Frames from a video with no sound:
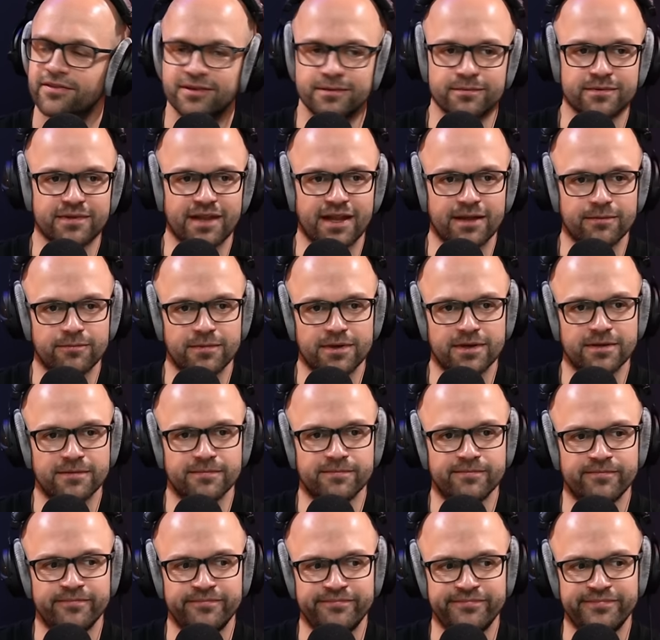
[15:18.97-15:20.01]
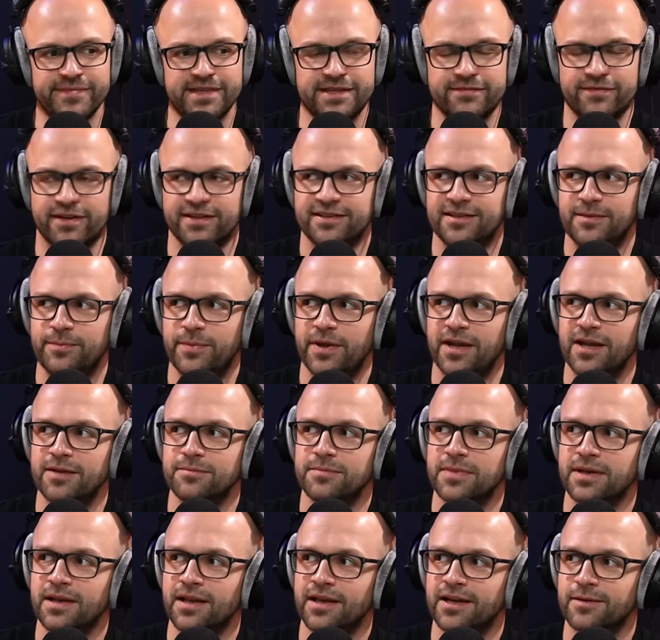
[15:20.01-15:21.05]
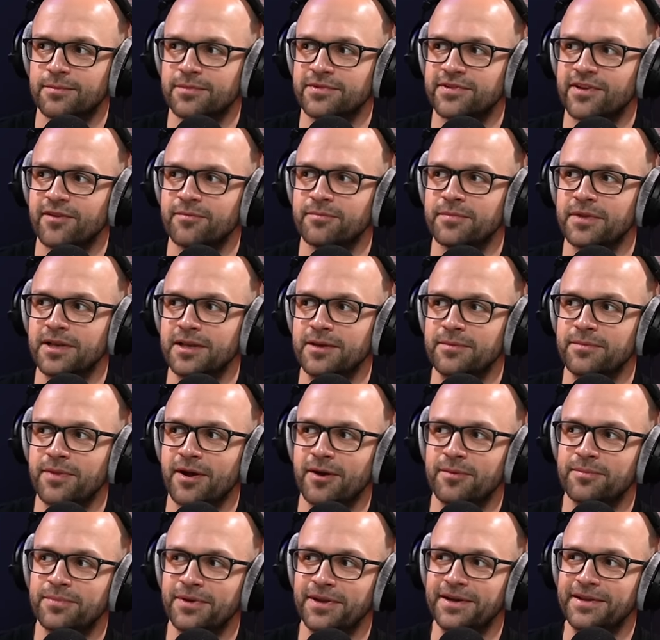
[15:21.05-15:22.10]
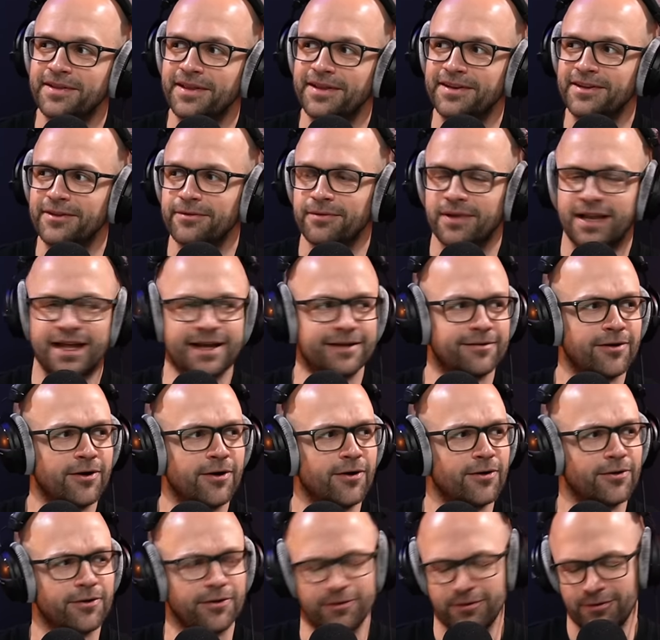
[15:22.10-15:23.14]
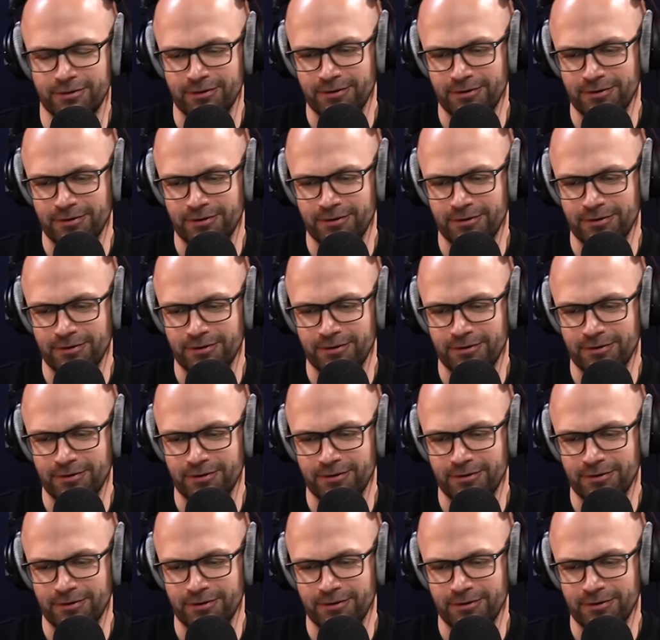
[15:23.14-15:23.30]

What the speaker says: And he was like, well, do you fancy paying me like I'm a £7 million player then? And they were like, oh, no.